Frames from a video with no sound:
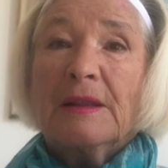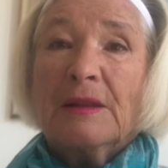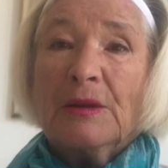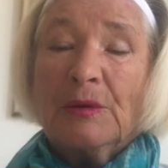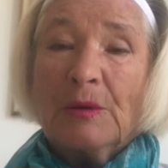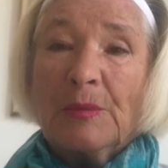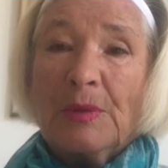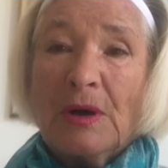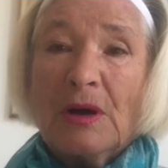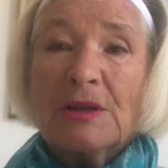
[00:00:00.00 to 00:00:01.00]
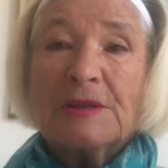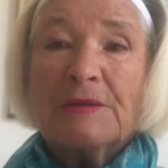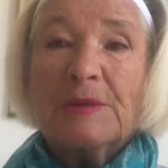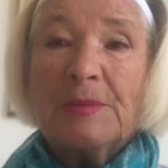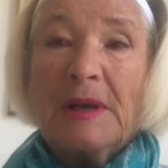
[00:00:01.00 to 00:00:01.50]
you are part of
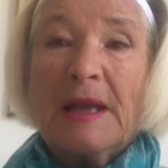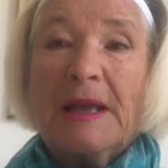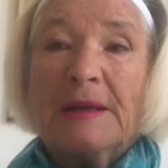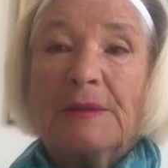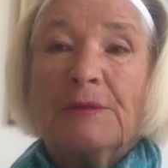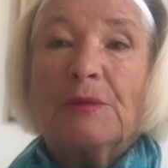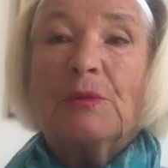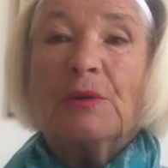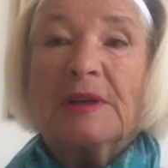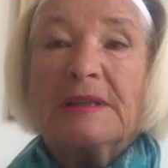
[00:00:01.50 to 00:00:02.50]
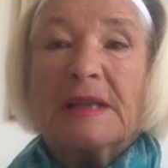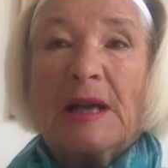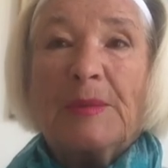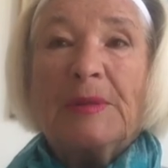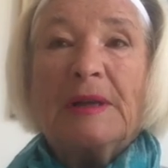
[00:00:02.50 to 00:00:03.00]
the plan for what is
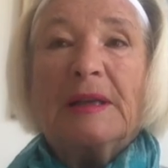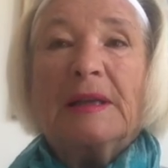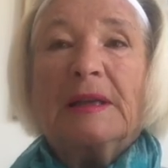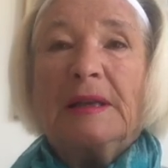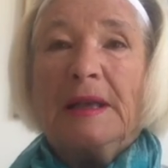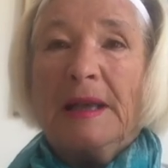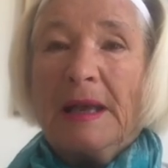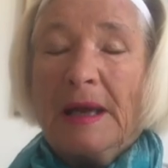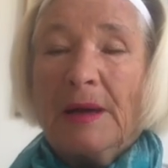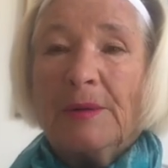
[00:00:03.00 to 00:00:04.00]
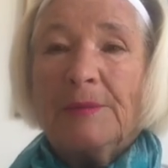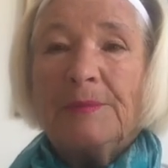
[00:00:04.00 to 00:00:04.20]
happening now.